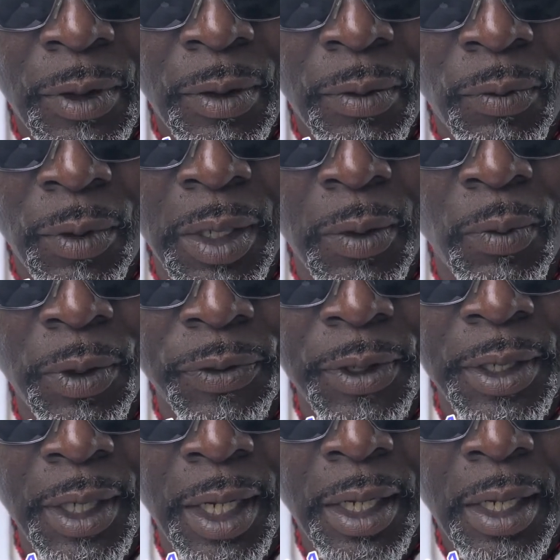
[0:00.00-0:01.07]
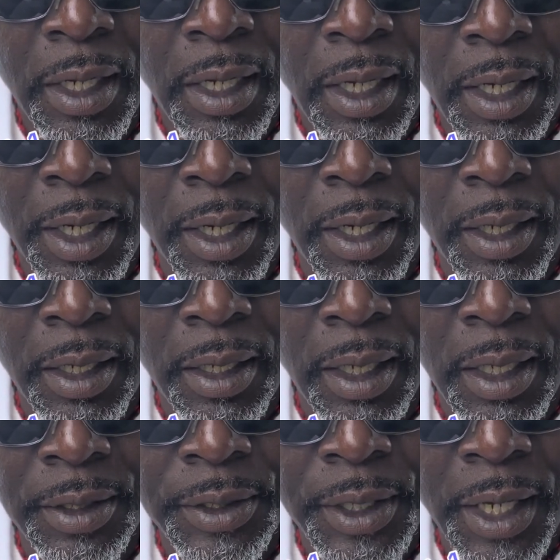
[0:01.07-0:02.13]
We, within our, our, our
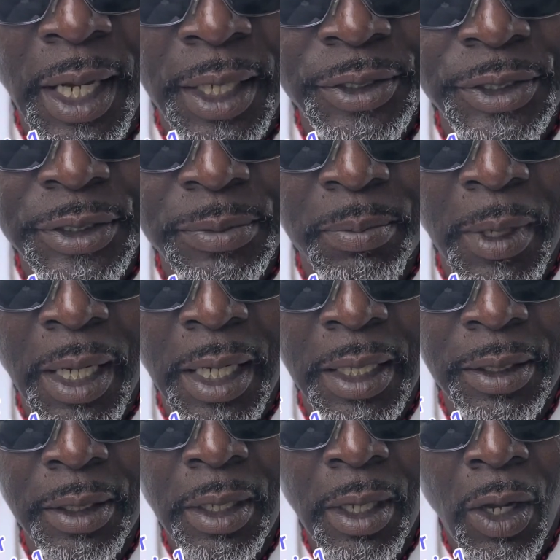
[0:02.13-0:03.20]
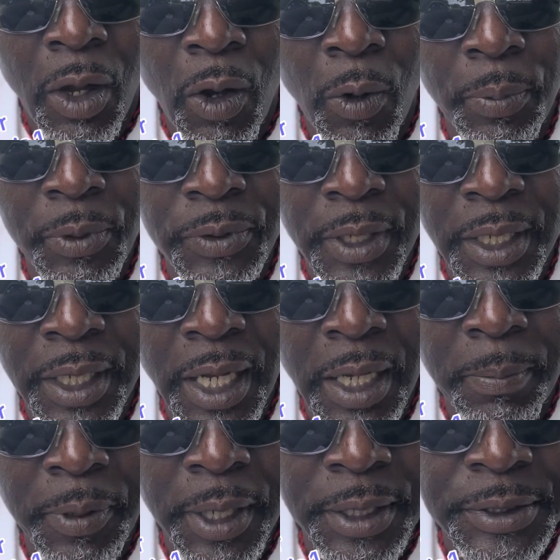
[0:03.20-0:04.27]
unconscious mind, hoping that
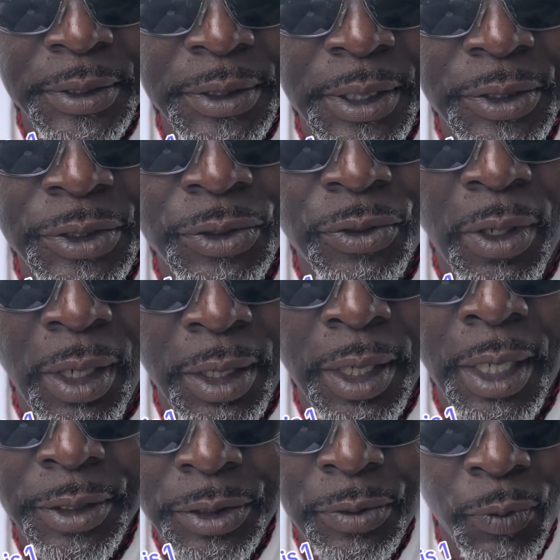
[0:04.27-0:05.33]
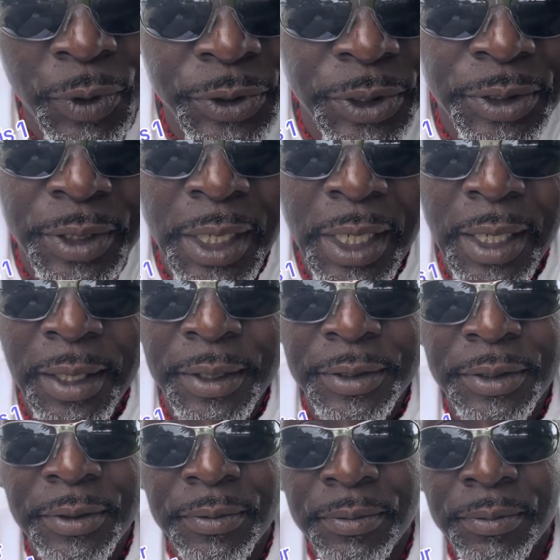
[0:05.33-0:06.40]
God pays attention to our unconscious, which he does.